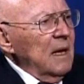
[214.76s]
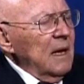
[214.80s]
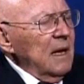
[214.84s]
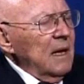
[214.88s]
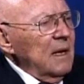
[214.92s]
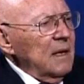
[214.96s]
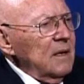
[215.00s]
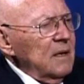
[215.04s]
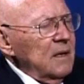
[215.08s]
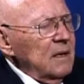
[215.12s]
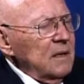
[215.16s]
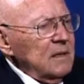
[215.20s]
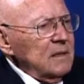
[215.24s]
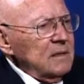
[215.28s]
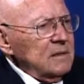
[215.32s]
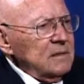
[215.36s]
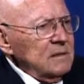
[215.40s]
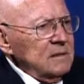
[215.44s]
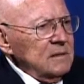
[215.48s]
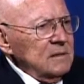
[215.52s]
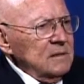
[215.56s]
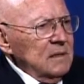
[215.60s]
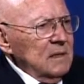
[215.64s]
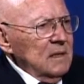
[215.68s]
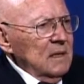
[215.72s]
And
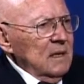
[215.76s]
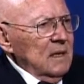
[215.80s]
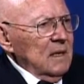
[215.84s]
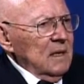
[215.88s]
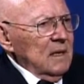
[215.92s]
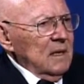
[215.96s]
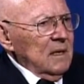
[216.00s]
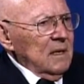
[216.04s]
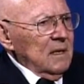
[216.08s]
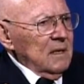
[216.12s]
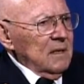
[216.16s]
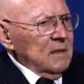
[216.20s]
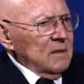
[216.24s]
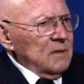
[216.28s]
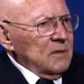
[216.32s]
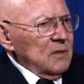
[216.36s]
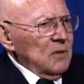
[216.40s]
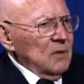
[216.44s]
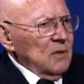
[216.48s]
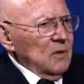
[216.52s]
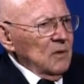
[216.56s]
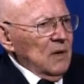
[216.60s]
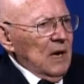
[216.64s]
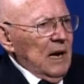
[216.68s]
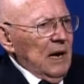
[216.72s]

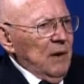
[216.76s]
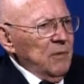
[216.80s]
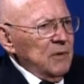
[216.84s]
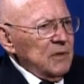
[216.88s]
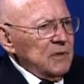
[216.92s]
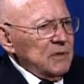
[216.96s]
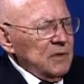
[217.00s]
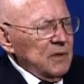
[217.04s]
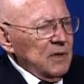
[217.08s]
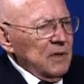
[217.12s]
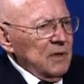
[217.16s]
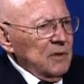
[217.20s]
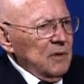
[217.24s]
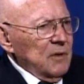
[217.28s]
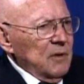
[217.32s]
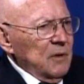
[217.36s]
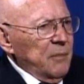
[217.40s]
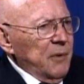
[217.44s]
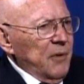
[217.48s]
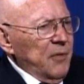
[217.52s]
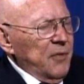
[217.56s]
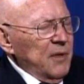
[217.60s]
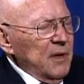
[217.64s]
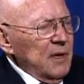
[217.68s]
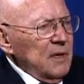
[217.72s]
so I was going to go to
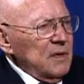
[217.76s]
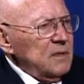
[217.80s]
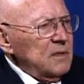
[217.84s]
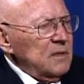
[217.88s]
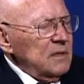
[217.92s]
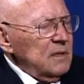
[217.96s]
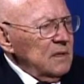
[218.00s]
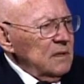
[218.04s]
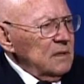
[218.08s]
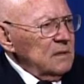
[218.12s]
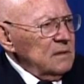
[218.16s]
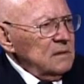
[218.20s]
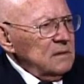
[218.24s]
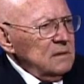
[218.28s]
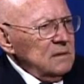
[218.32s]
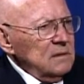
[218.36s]
Bethesda,